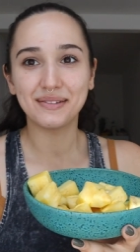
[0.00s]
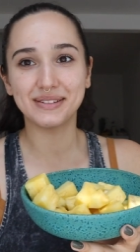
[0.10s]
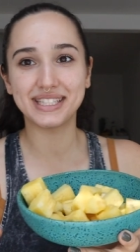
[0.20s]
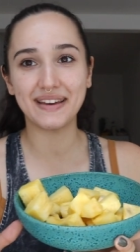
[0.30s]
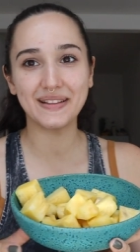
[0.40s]

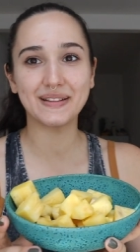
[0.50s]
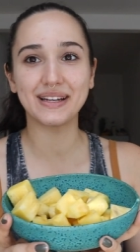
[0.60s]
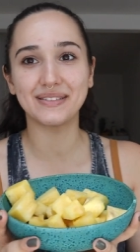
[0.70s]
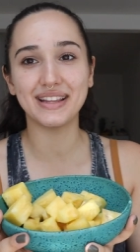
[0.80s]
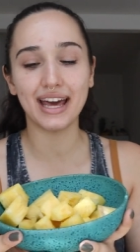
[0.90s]
we'll see how they look
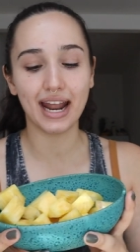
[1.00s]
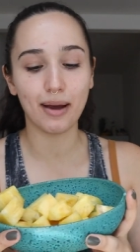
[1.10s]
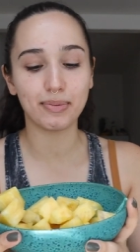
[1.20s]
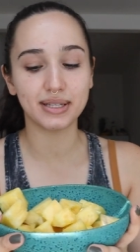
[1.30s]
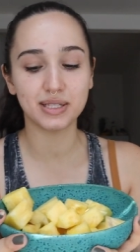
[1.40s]
like when that
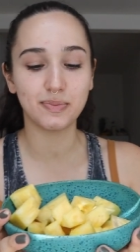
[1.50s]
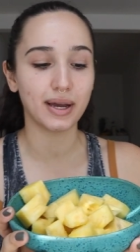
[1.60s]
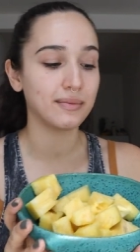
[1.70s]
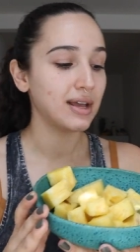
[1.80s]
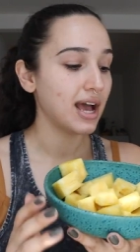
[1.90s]
happens.
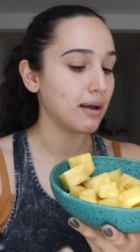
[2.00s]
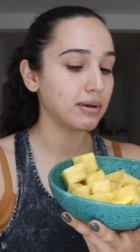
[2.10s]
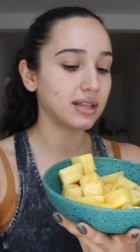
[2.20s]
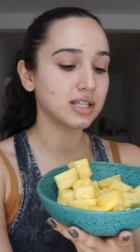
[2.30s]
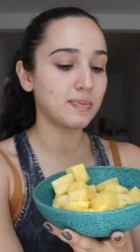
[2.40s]
But I'm
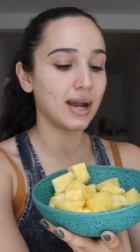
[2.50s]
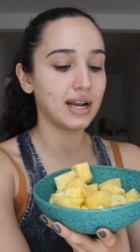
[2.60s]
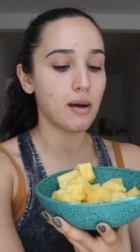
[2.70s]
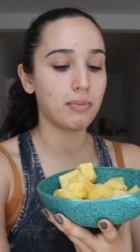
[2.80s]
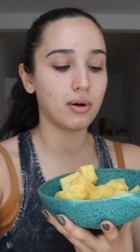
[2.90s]
eating this
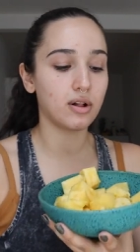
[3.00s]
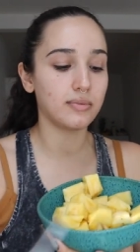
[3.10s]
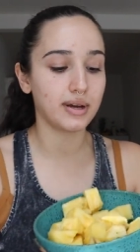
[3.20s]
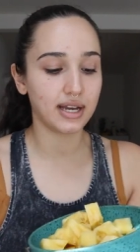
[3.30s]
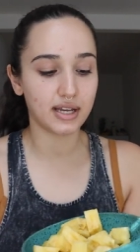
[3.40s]
pineapple.
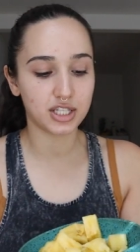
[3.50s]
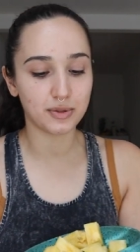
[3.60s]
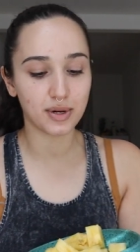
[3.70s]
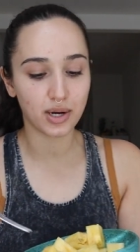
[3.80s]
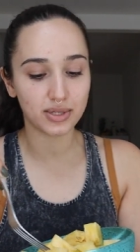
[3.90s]
My
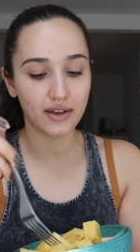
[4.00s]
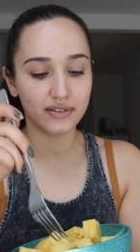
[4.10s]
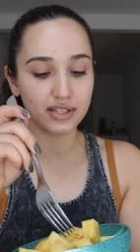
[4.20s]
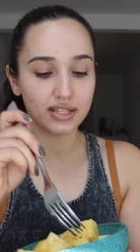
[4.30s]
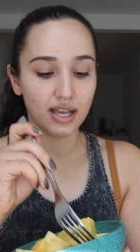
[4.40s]
supermarket was
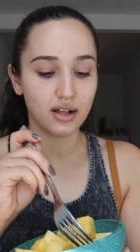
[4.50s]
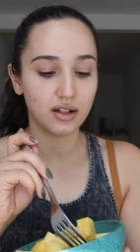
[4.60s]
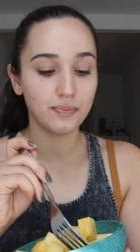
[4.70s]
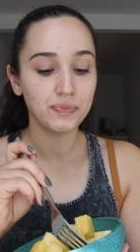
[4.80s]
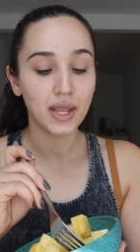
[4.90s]
having a
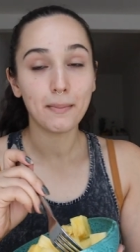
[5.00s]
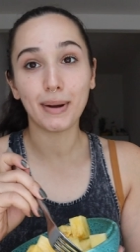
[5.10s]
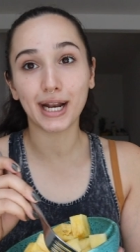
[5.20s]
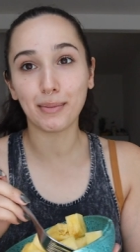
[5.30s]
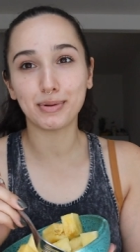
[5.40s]
sale,
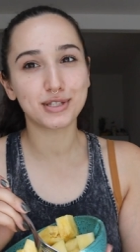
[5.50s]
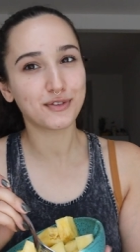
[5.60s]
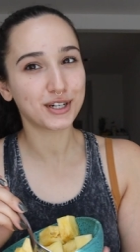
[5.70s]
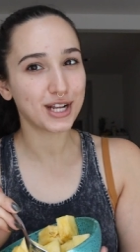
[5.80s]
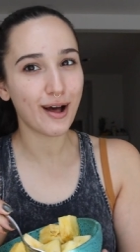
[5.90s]
pineapples
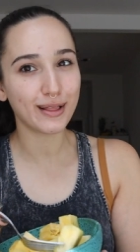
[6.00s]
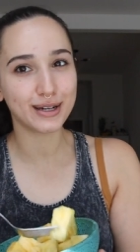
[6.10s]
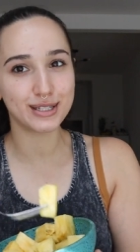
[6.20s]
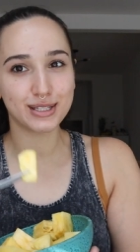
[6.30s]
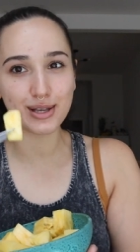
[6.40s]
for a
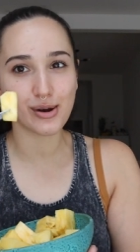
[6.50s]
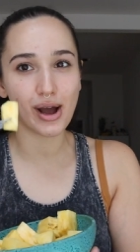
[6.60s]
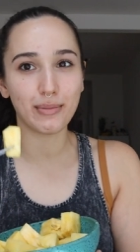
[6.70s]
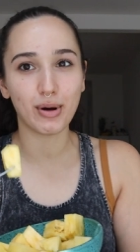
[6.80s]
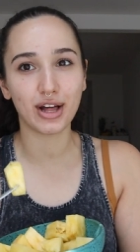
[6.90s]
dollar. So
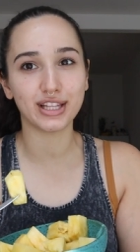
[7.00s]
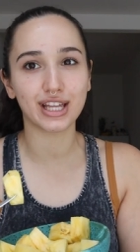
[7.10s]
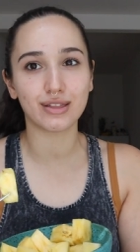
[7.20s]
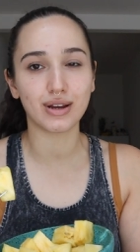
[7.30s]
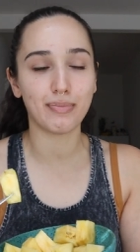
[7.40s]
I bought
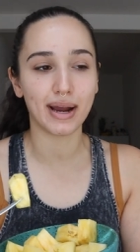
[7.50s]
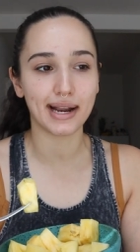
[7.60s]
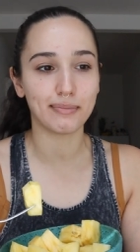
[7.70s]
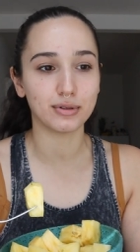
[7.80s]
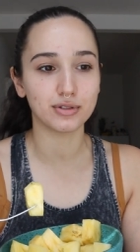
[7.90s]
like three
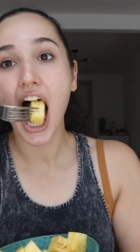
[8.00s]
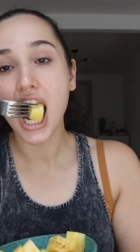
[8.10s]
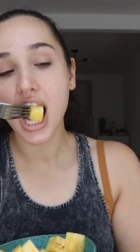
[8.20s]
pineapples.